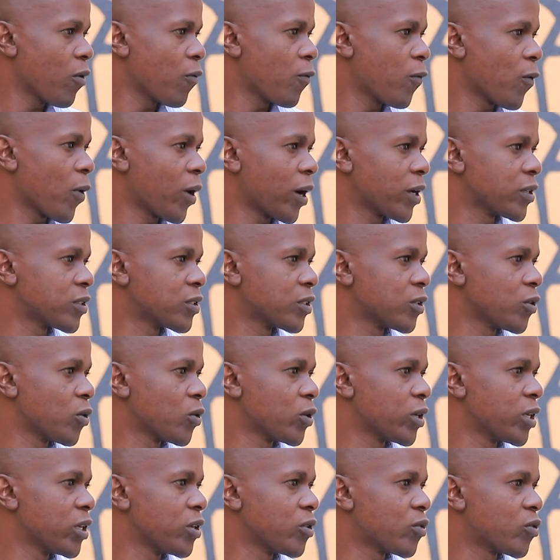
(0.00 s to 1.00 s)
focusing on
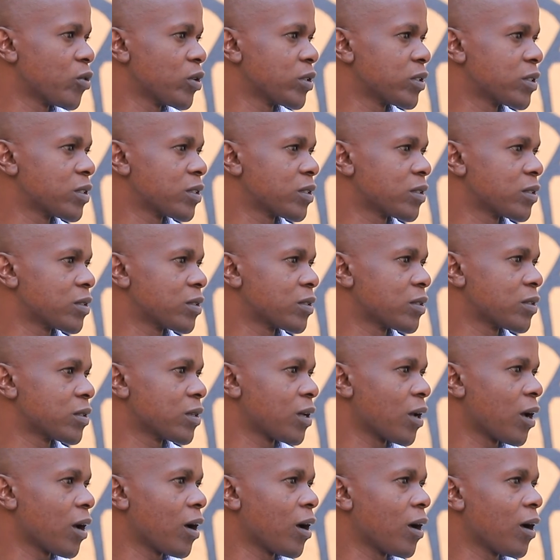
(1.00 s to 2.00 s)
increased
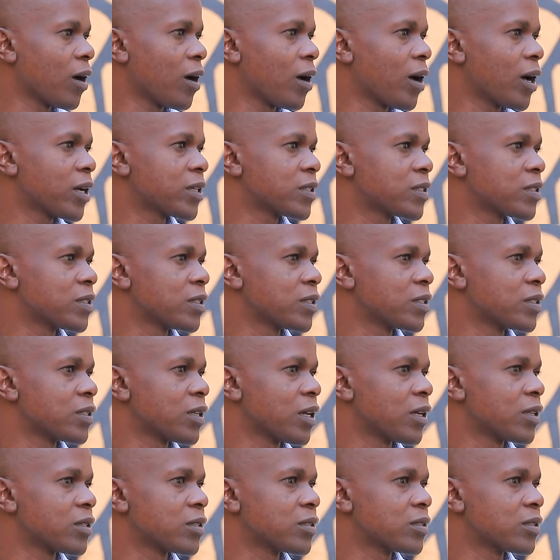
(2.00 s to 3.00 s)
access
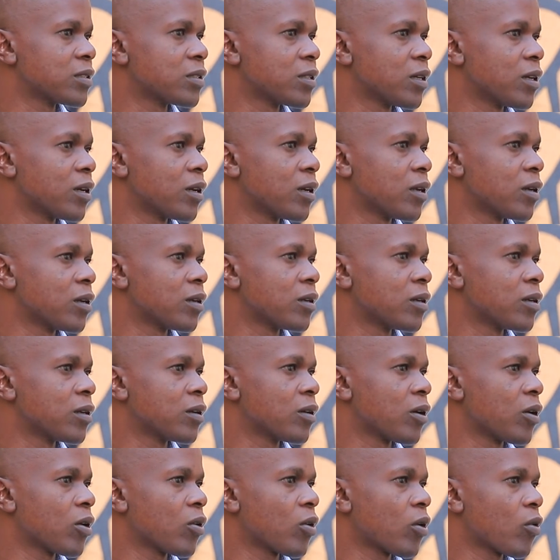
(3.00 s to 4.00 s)
and
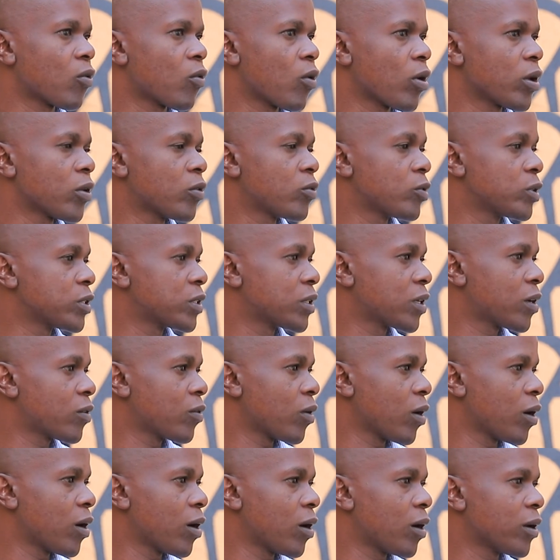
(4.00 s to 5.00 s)
increased
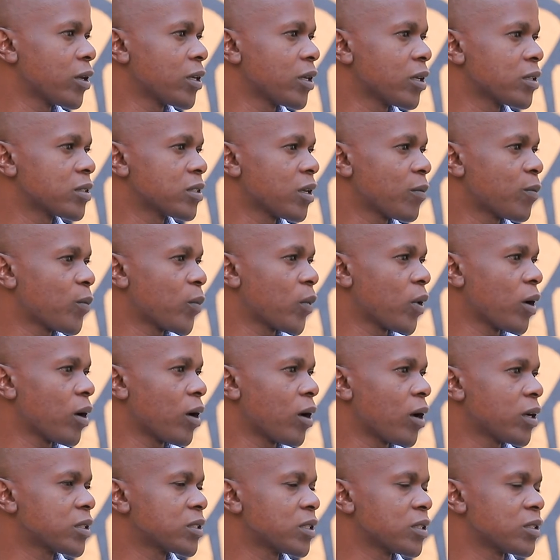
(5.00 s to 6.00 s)

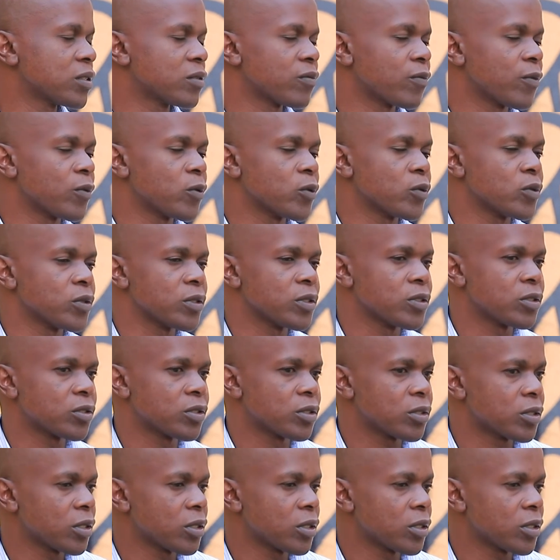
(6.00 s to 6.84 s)
access for these